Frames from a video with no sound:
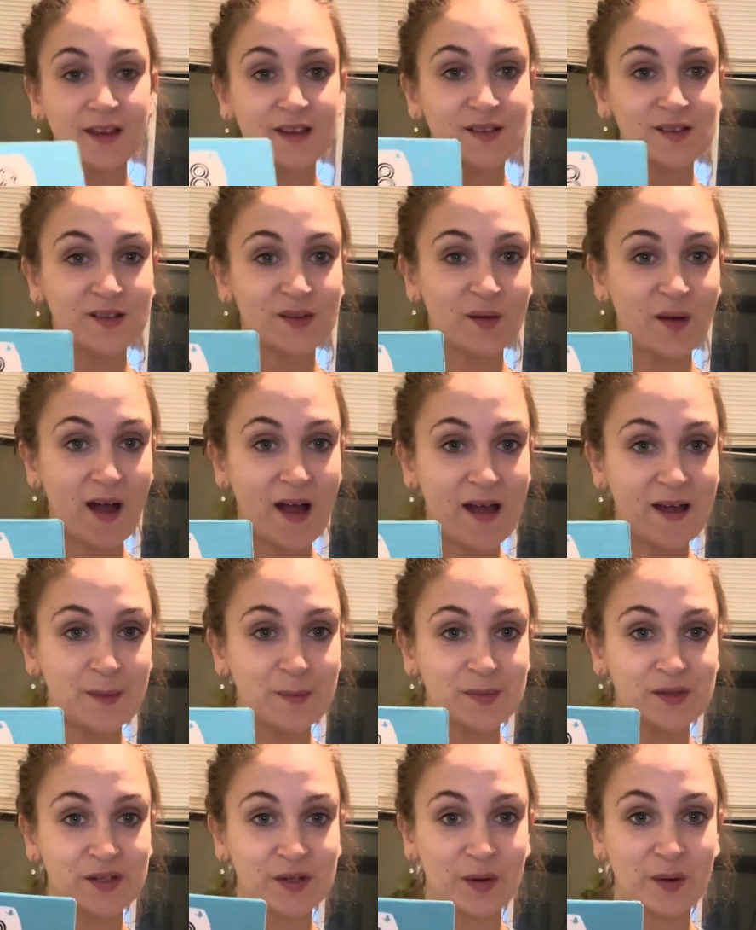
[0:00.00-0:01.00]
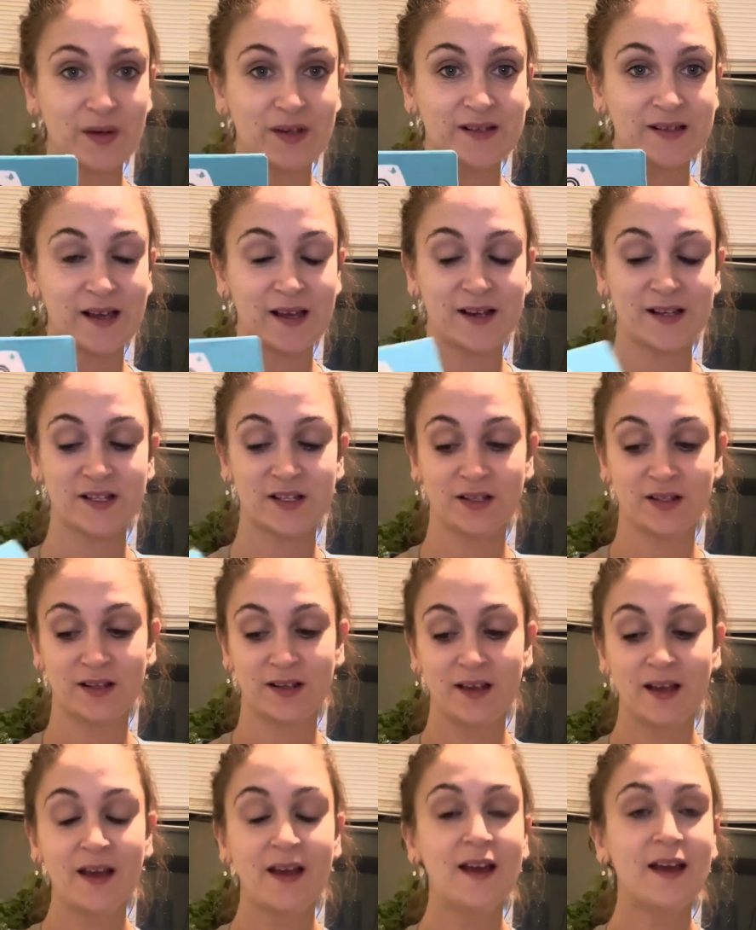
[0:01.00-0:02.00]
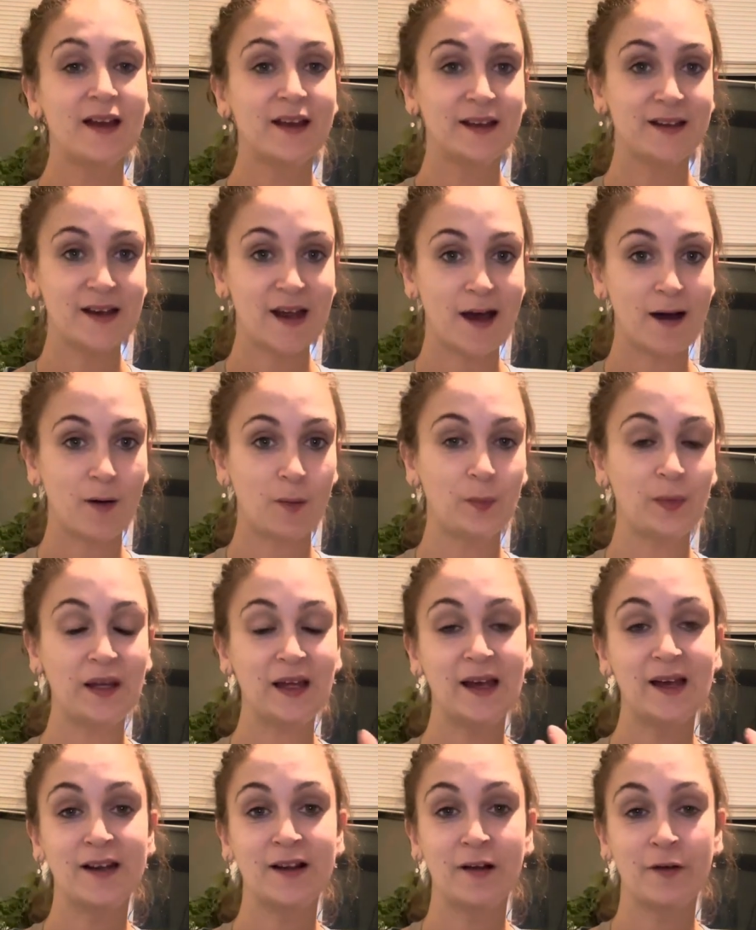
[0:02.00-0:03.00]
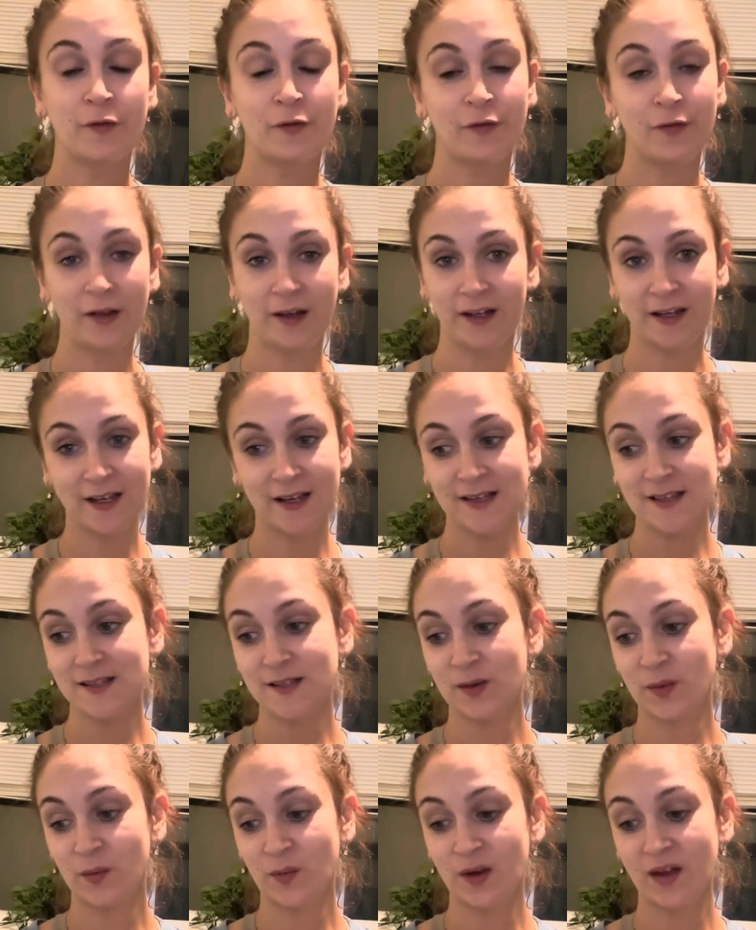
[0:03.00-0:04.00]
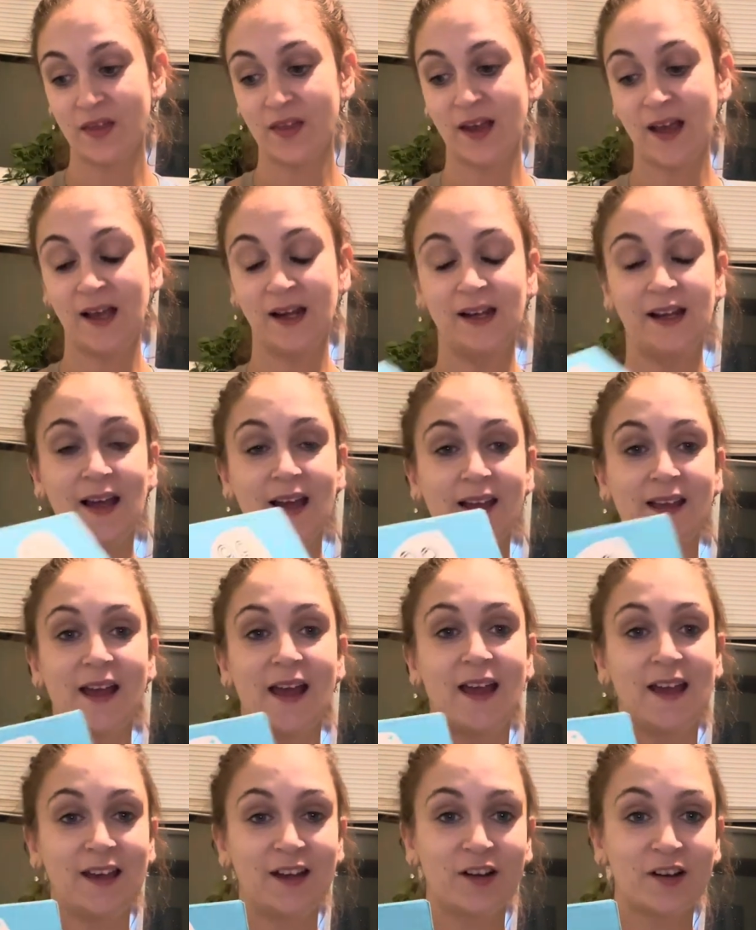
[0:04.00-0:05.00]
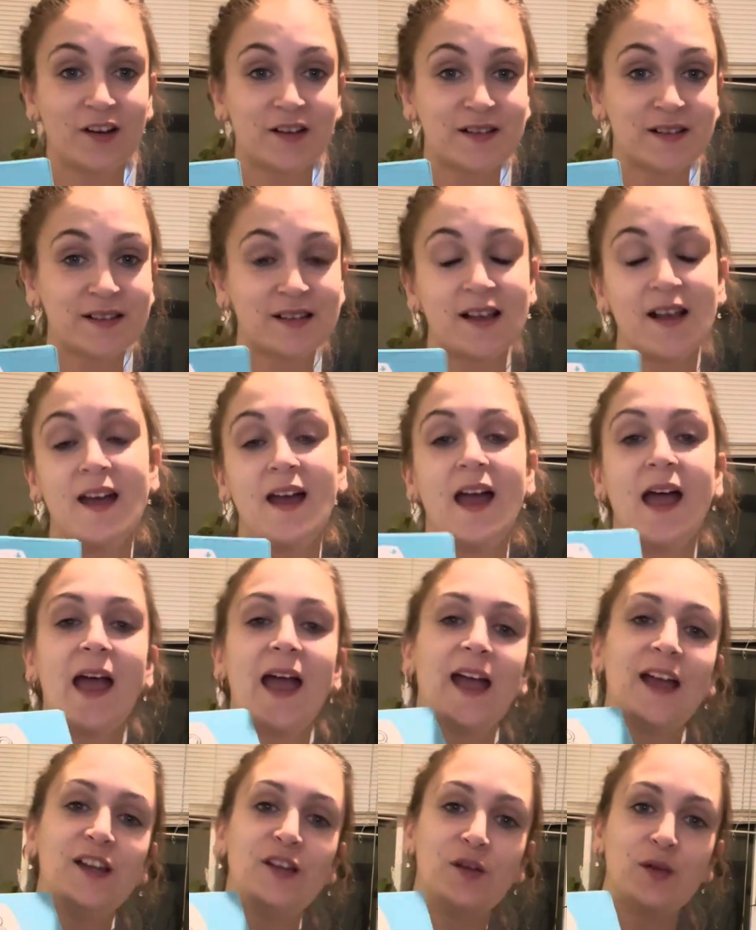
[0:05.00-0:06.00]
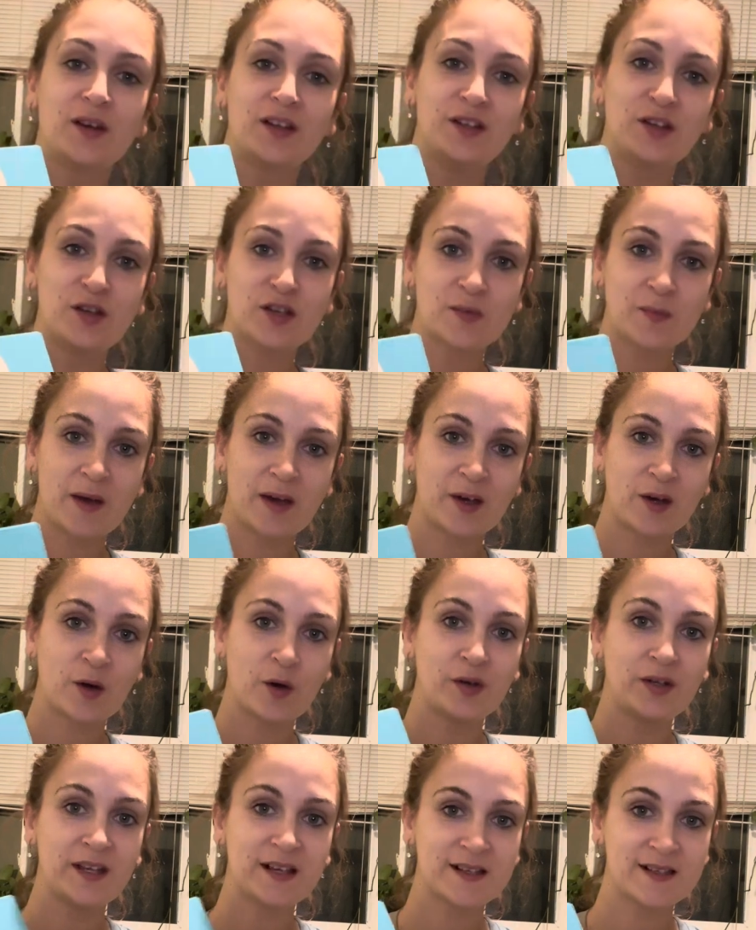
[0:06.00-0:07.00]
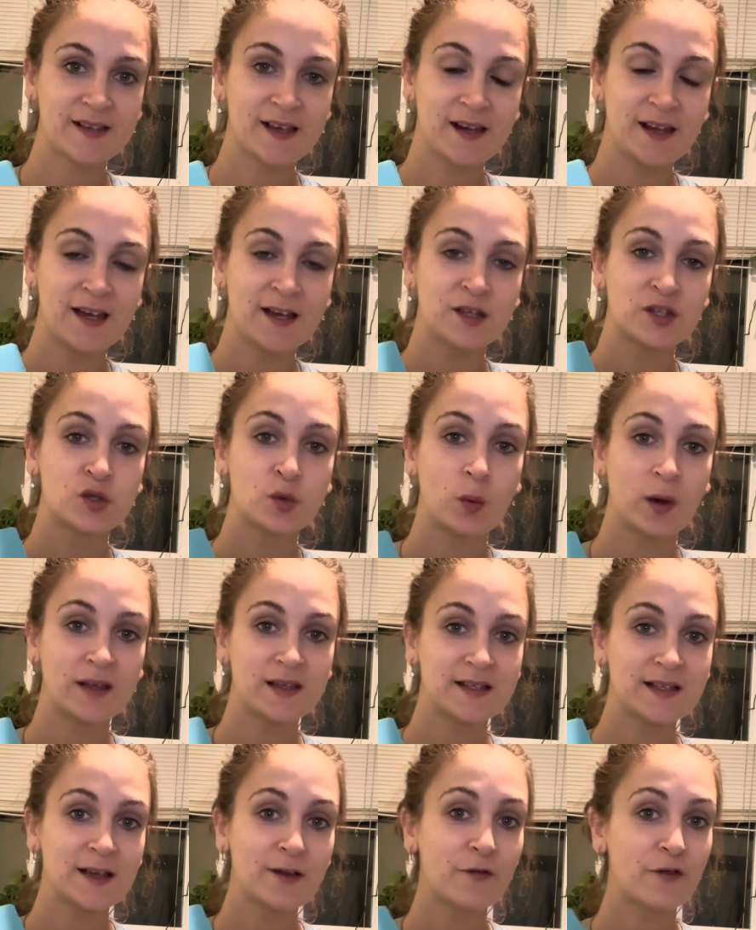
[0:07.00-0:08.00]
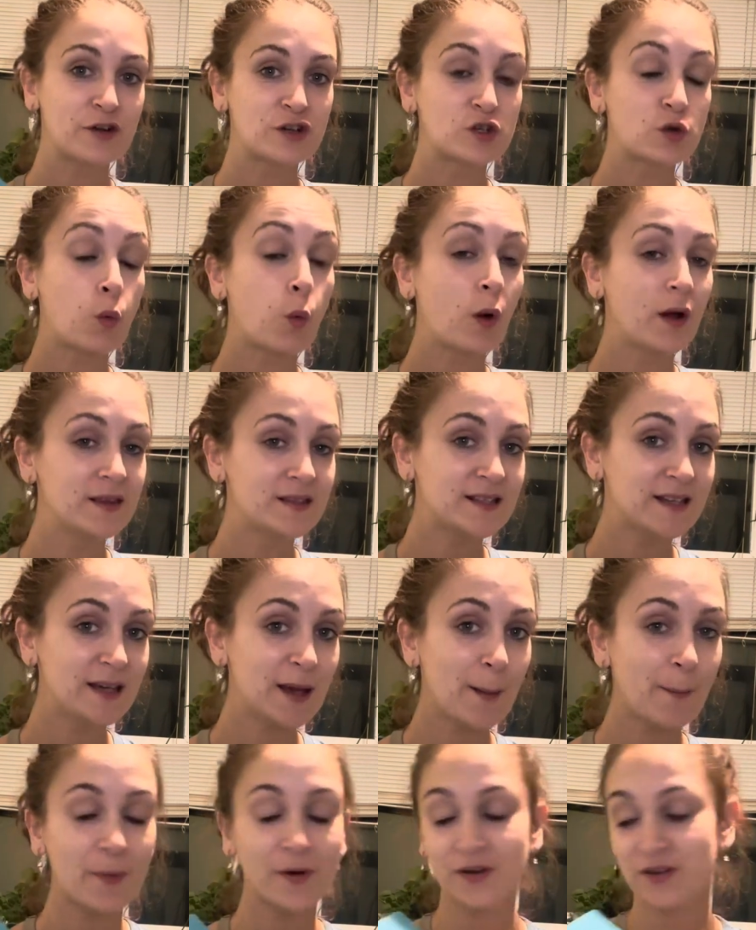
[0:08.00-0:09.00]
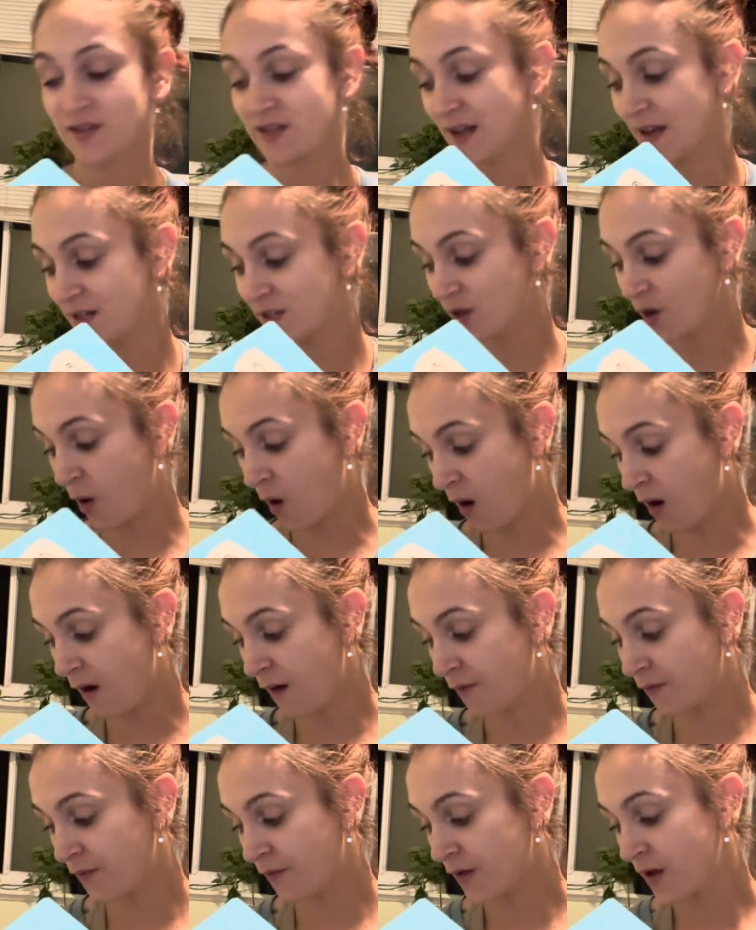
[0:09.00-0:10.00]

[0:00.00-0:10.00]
so i am so excited to now be an affiliate with 88 acres and you can use my code yesenia20 for 20% off